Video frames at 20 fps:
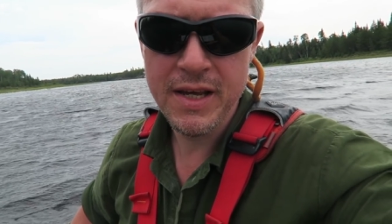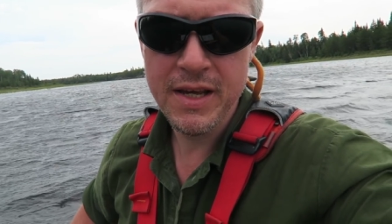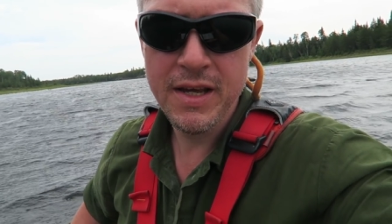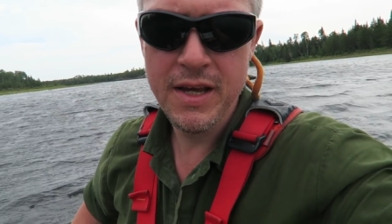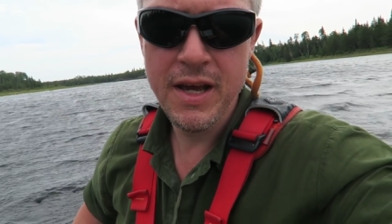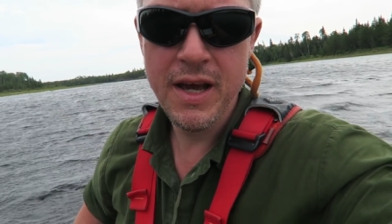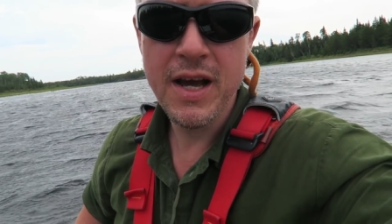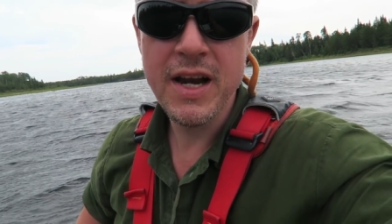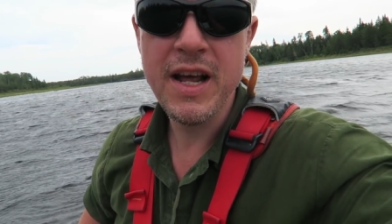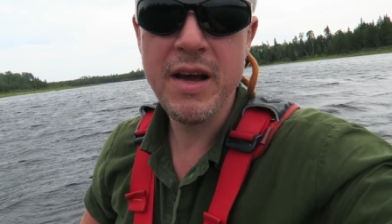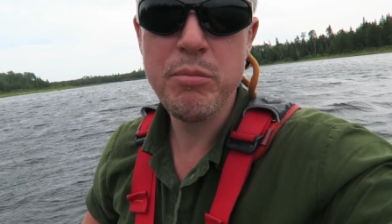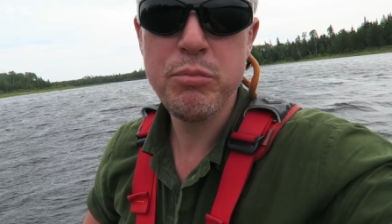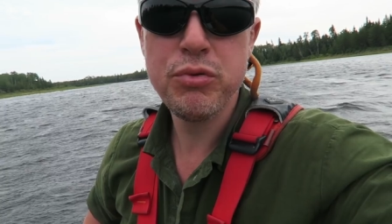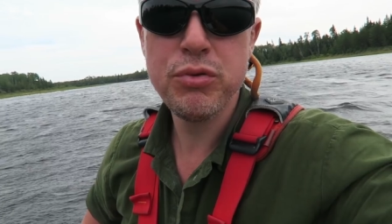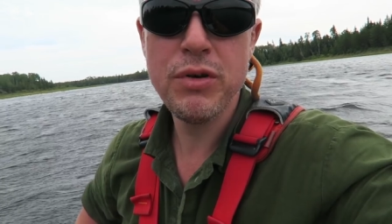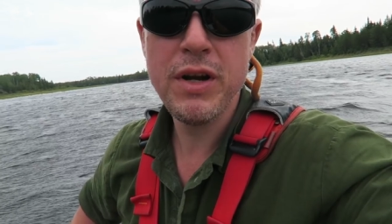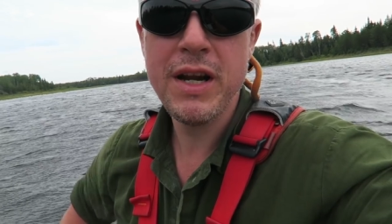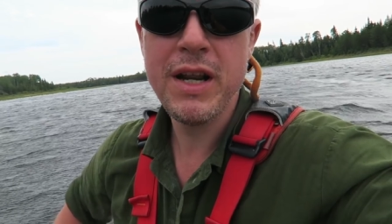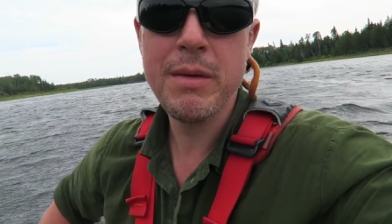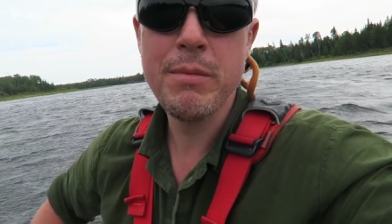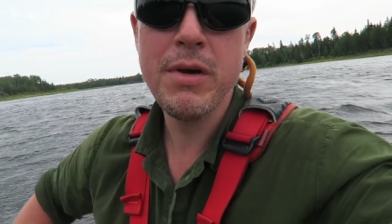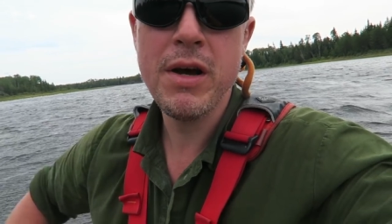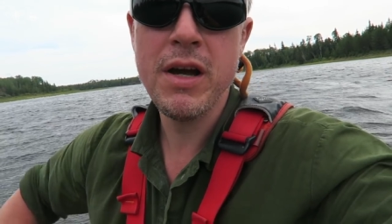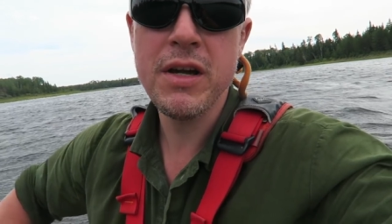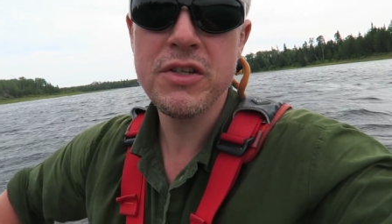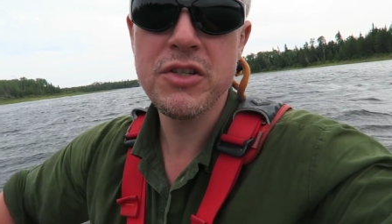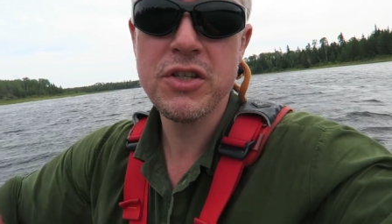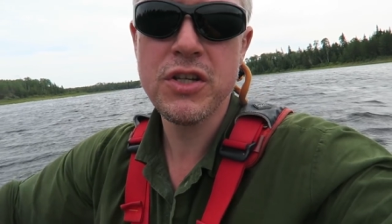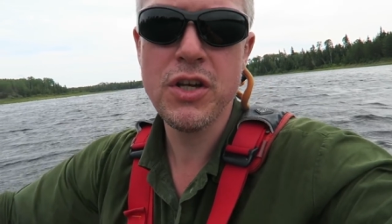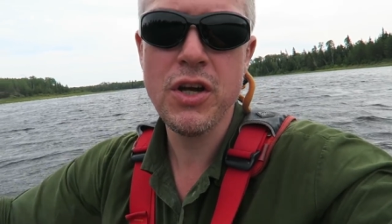And I've pretty
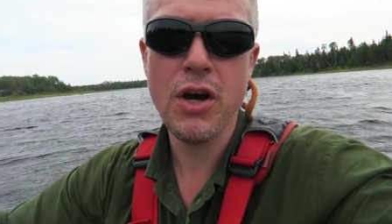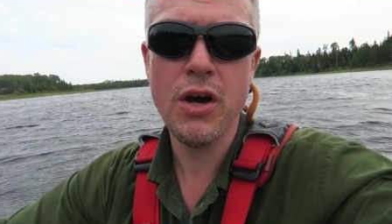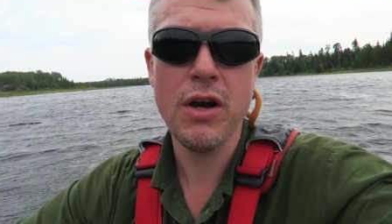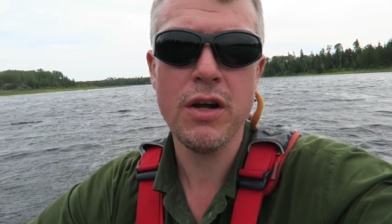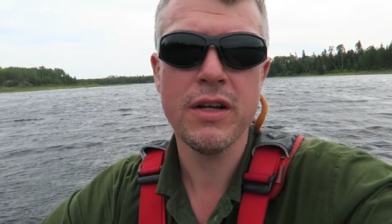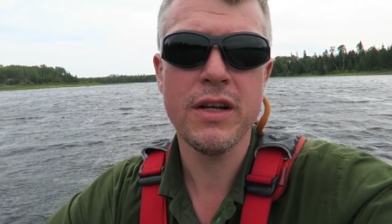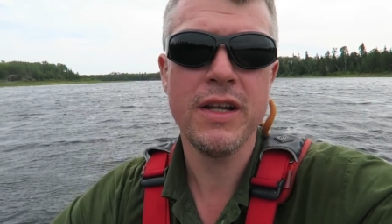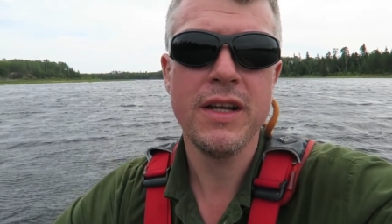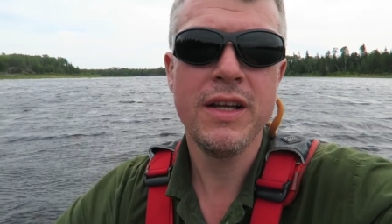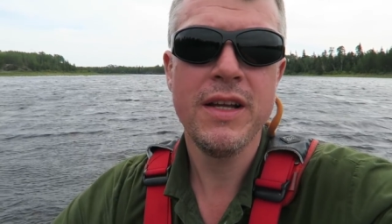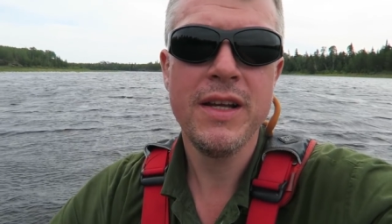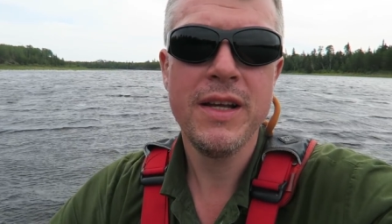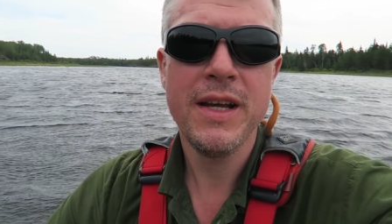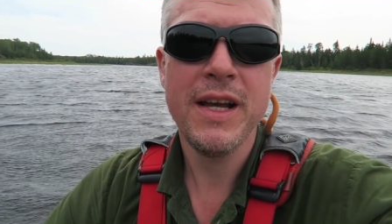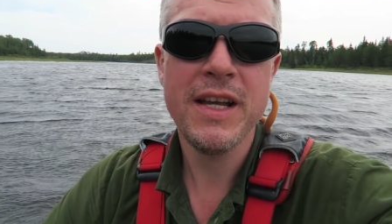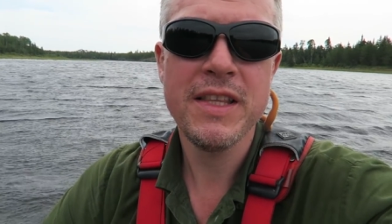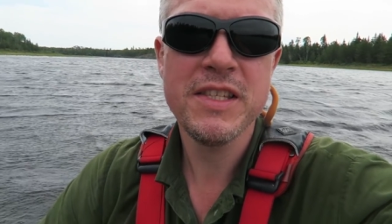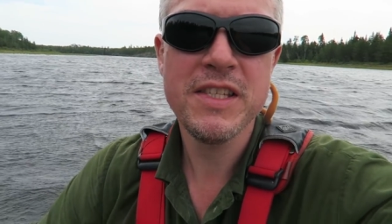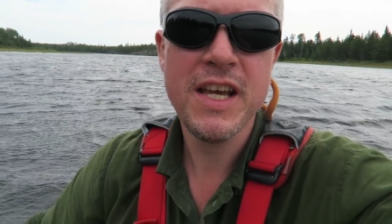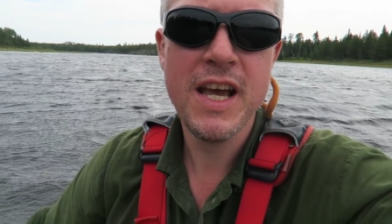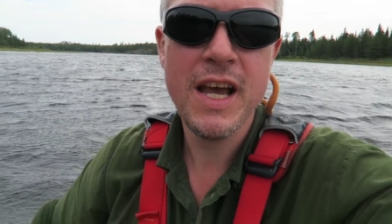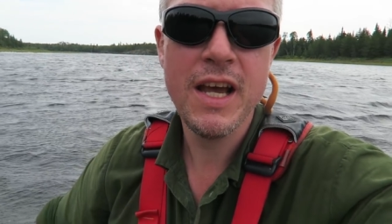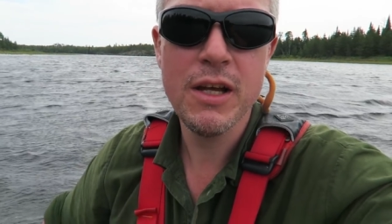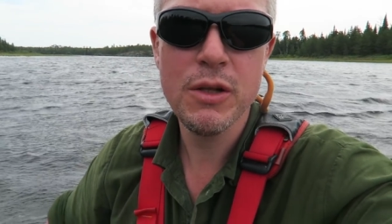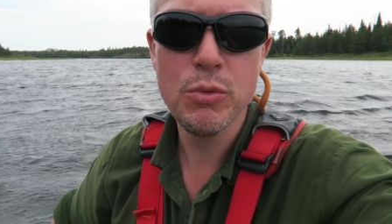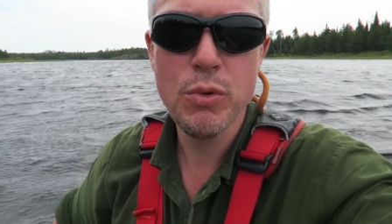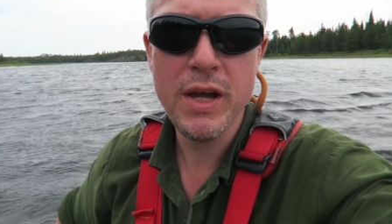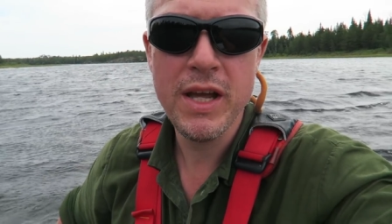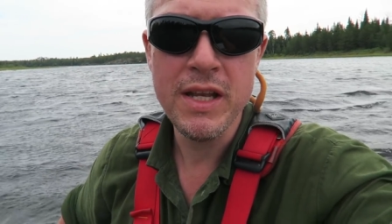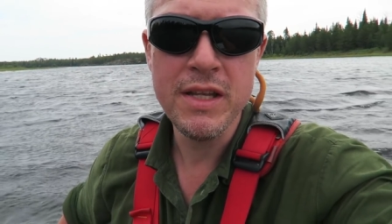much got a
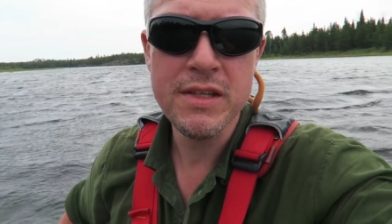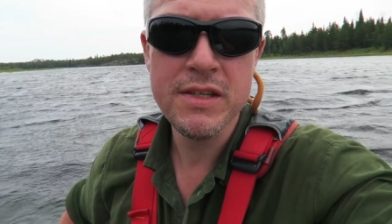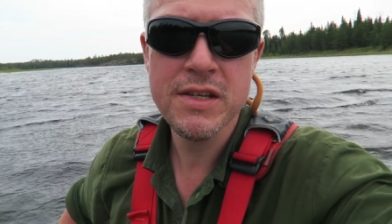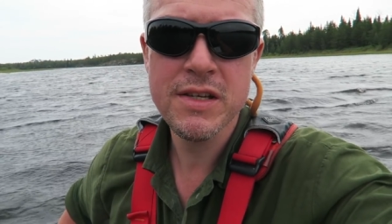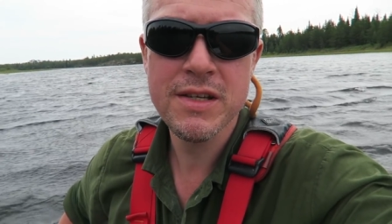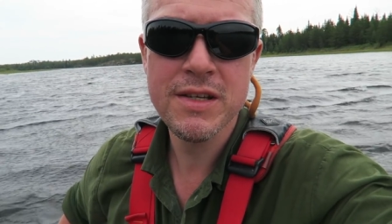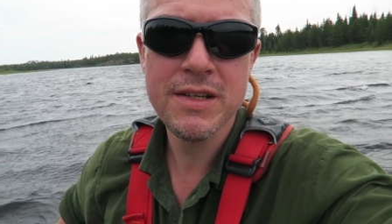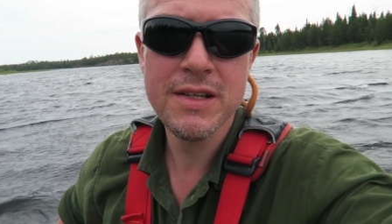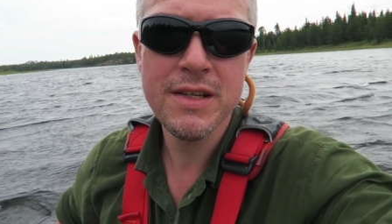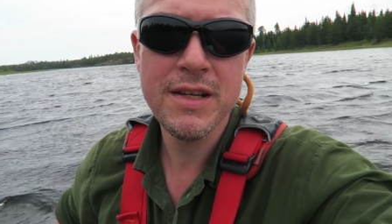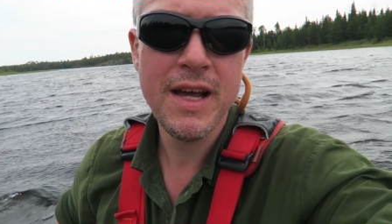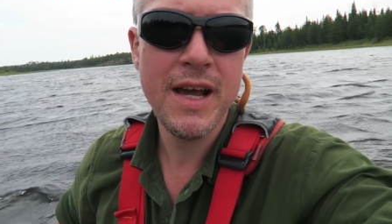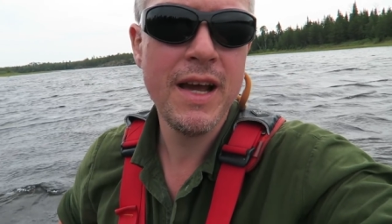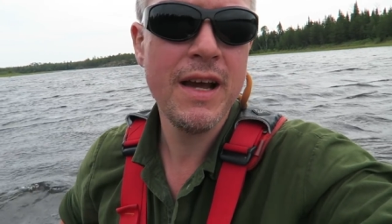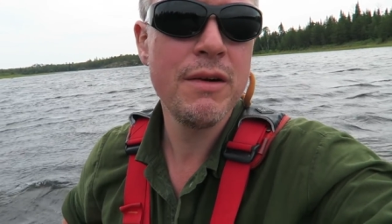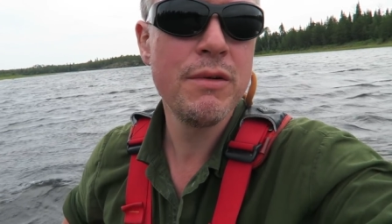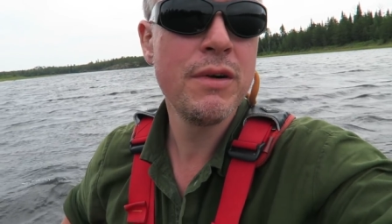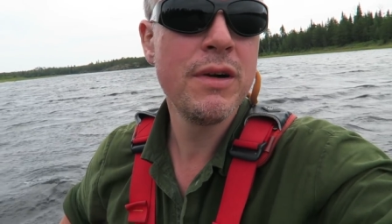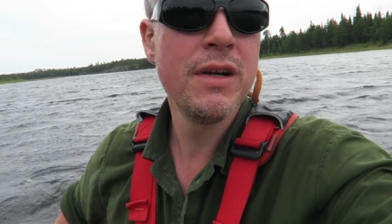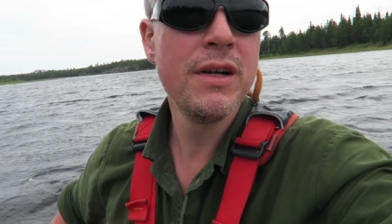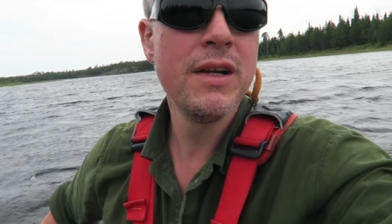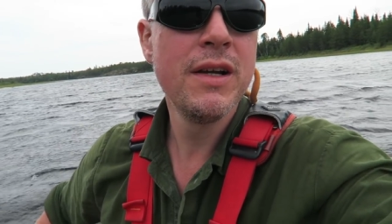tailwind now,